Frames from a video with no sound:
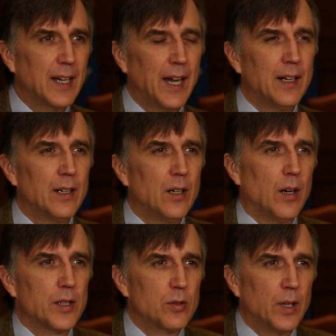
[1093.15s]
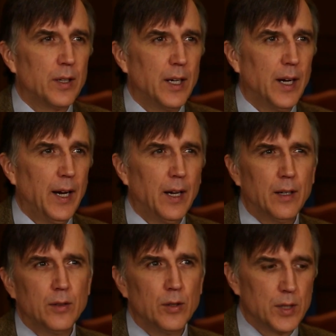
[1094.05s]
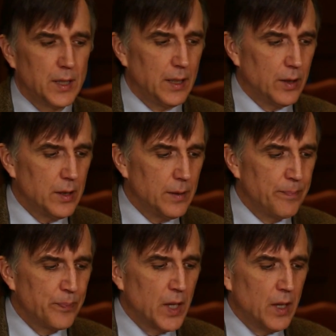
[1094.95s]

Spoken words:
Canada, Australia, and New Zealand.